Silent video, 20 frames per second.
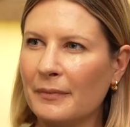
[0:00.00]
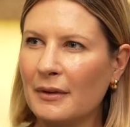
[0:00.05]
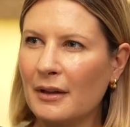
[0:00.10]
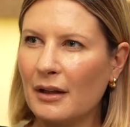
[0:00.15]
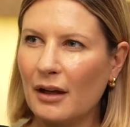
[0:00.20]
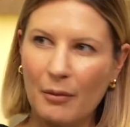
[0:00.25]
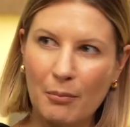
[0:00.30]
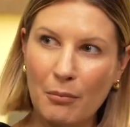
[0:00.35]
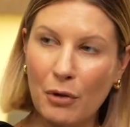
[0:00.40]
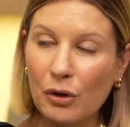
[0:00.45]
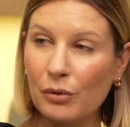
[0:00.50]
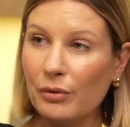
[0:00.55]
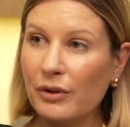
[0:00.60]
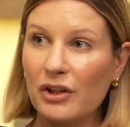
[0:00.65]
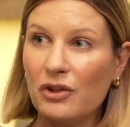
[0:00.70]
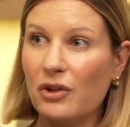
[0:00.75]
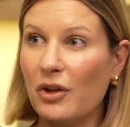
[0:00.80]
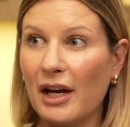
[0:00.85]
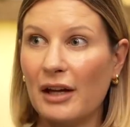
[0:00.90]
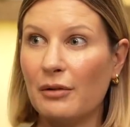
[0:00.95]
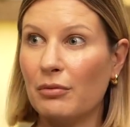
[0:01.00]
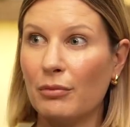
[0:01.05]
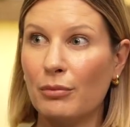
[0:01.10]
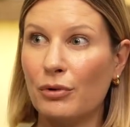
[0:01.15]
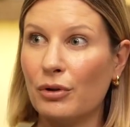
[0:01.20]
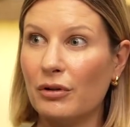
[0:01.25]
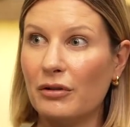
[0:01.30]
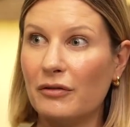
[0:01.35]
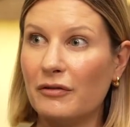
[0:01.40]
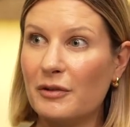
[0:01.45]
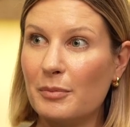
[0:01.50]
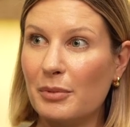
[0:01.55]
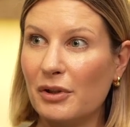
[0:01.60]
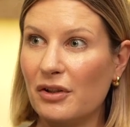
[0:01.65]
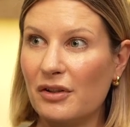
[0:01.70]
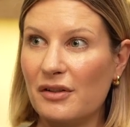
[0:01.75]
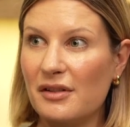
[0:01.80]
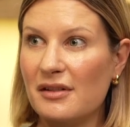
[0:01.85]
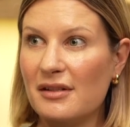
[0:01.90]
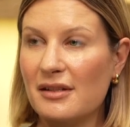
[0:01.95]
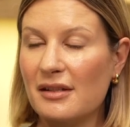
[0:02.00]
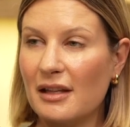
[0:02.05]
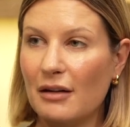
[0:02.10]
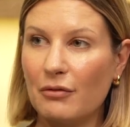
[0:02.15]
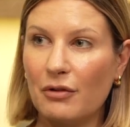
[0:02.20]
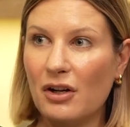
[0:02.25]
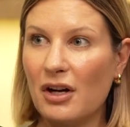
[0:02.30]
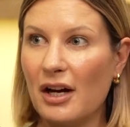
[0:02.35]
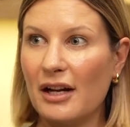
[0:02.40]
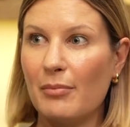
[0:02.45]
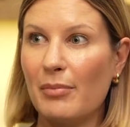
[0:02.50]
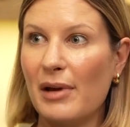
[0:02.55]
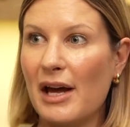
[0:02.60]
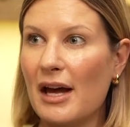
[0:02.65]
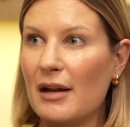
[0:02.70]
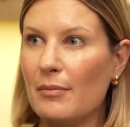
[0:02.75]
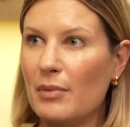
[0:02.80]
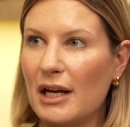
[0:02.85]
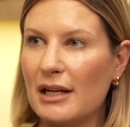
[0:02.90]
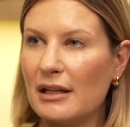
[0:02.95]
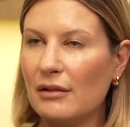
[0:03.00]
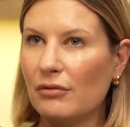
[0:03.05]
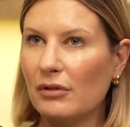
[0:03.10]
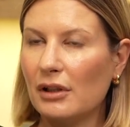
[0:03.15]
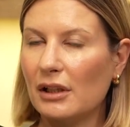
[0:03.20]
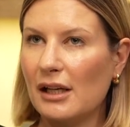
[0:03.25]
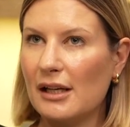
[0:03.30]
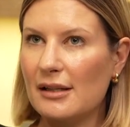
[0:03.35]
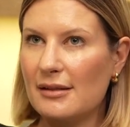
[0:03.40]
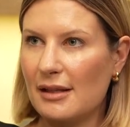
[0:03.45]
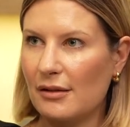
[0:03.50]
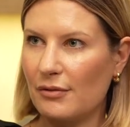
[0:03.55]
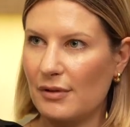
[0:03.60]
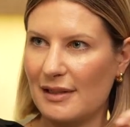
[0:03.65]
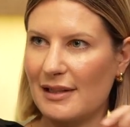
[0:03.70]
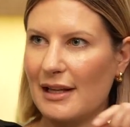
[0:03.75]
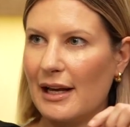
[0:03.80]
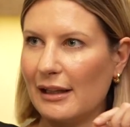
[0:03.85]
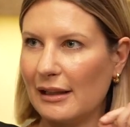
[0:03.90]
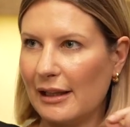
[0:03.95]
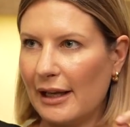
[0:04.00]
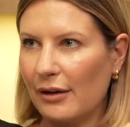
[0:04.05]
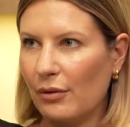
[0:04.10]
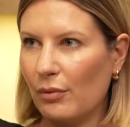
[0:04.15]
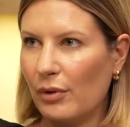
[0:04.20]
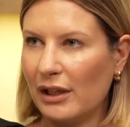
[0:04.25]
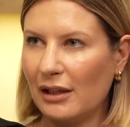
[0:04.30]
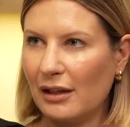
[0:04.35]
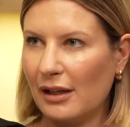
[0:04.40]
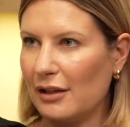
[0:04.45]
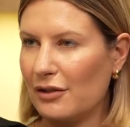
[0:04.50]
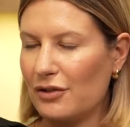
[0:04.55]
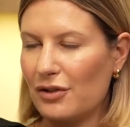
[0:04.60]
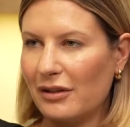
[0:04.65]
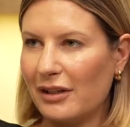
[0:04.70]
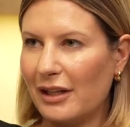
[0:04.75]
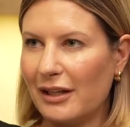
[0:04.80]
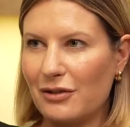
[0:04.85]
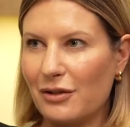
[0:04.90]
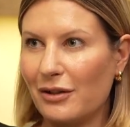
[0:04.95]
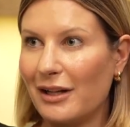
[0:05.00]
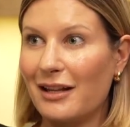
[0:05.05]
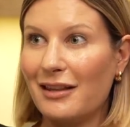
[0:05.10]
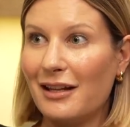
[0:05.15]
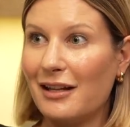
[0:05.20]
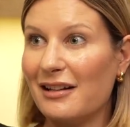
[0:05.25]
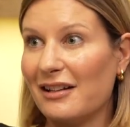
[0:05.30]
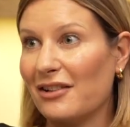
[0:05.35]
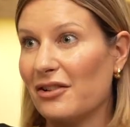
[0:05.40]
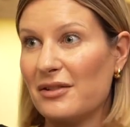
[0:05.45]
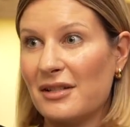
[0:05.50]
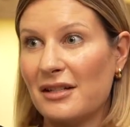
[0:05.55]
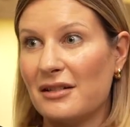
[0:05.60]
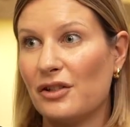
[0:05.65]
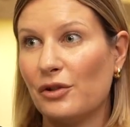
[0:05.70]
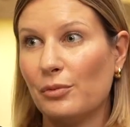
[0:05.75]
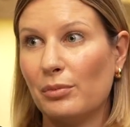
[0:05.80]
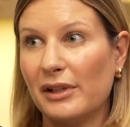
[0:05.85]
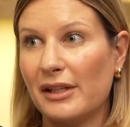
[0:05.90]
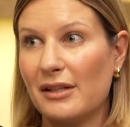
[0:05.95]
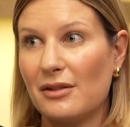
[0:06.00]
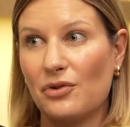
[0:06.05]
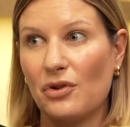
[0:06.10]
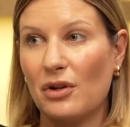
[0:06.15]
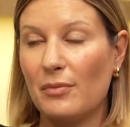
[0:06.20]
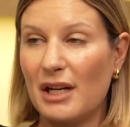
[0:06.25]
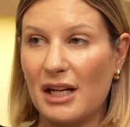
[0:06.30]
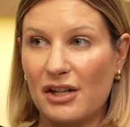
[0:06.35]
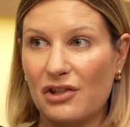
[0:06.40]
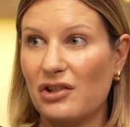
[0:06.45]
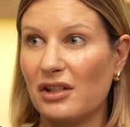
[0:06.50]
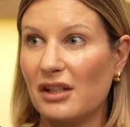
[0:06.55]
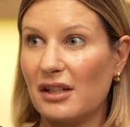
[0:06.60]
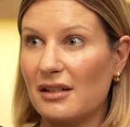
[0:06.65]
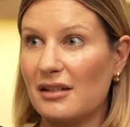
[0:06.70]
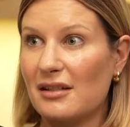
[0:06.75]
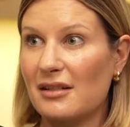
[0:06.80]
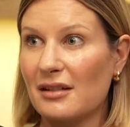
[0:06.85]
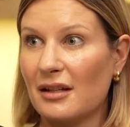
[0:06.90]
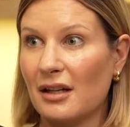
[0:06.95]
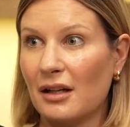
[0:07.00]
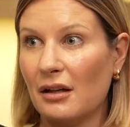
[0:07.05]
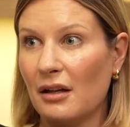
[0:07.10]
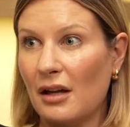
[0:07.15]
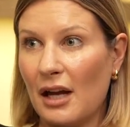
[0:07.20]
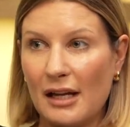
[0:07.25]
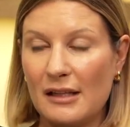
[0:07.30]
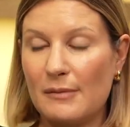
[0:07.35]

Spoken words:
a mole that you had removed because they were kind of bad. But I didn't realize there was like layer 1, layer 2, and then it goes into your bloodstream and actually it's as